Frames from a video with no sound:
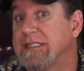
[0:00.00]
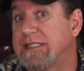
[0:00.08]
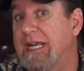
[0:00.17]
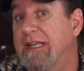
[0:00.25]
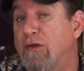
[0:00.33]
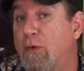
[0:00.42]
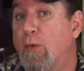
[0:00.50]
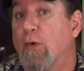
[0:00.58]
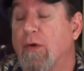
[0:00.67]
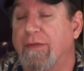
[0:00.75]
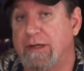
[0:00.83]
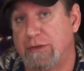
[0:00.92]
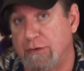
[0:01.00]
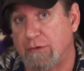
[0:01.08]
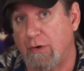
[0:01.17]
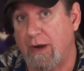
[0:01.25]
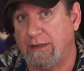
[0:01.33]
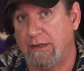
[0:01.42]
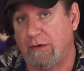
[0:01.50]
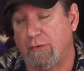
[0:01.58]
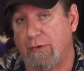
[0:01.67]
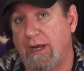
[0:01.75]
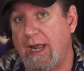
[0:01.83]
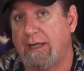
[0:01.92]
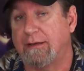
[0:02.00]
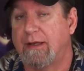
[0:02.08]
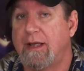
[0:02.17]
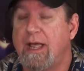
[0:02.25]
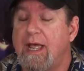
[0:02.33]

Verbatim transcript: sit in the world that you're trying to create.